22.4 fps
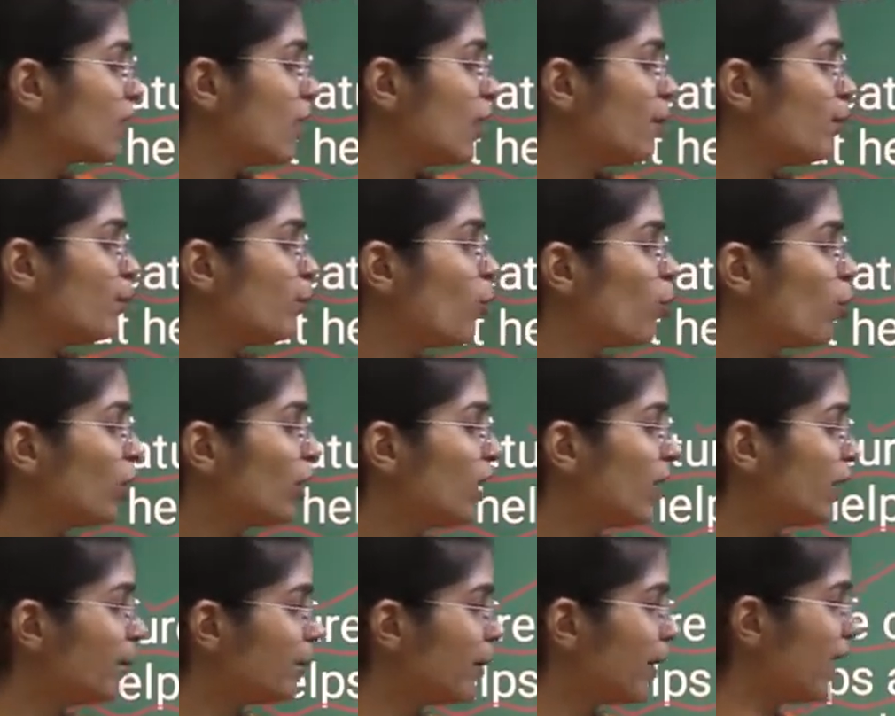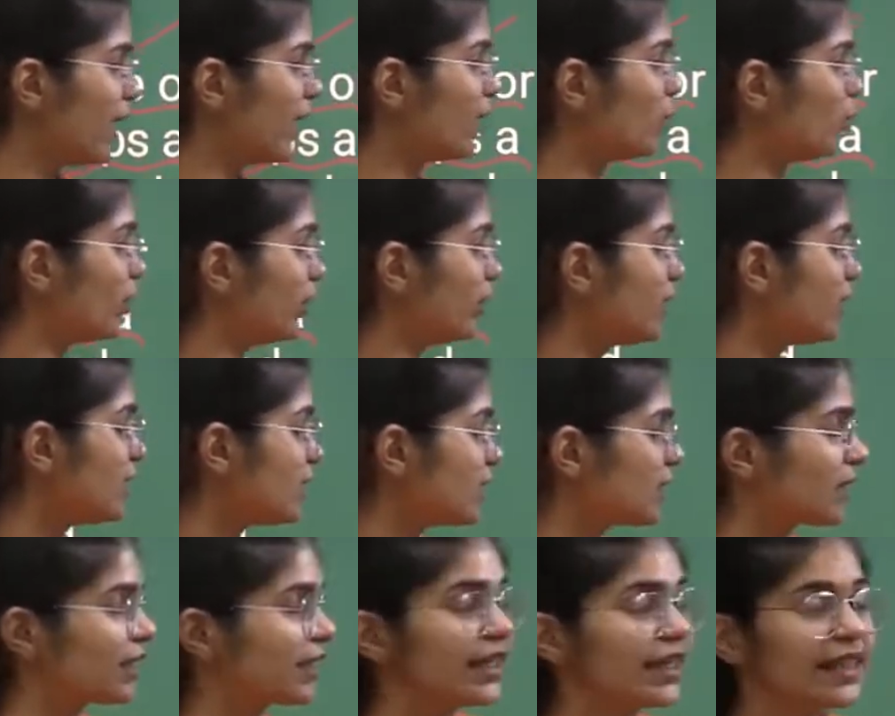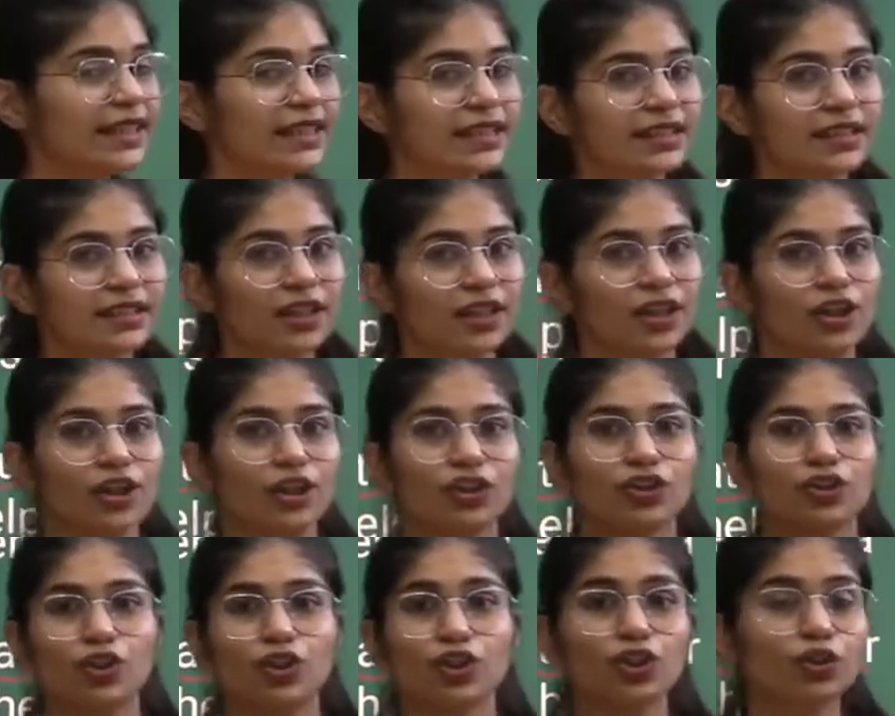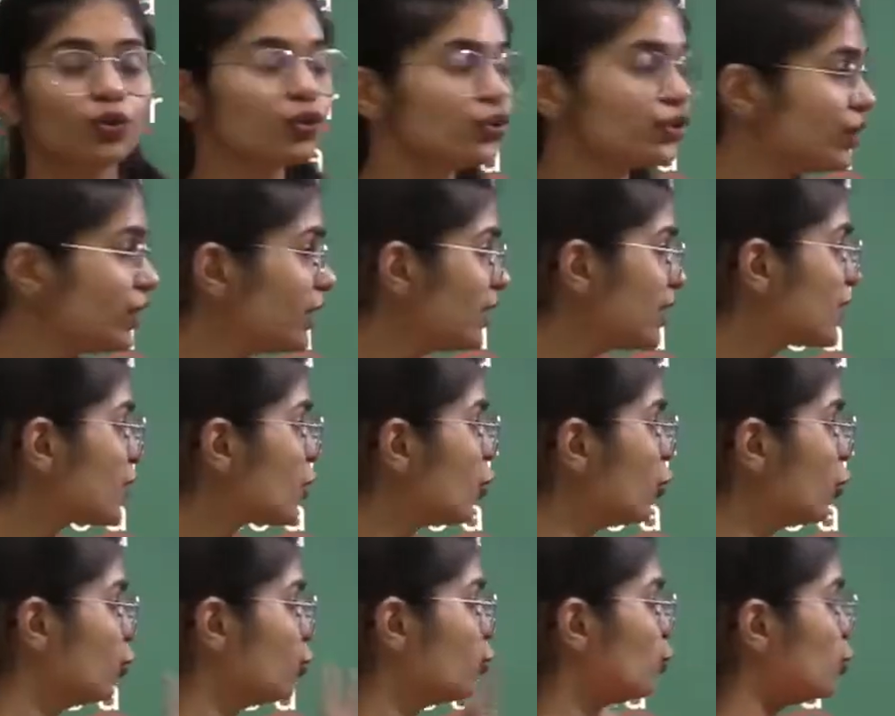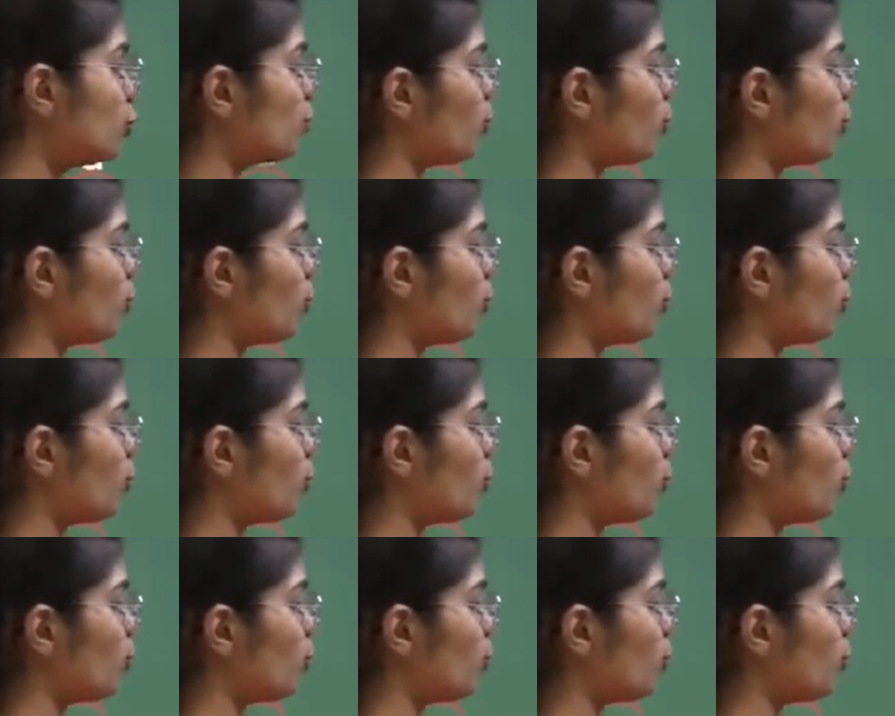a polar bear with his kids. So you see there's a huge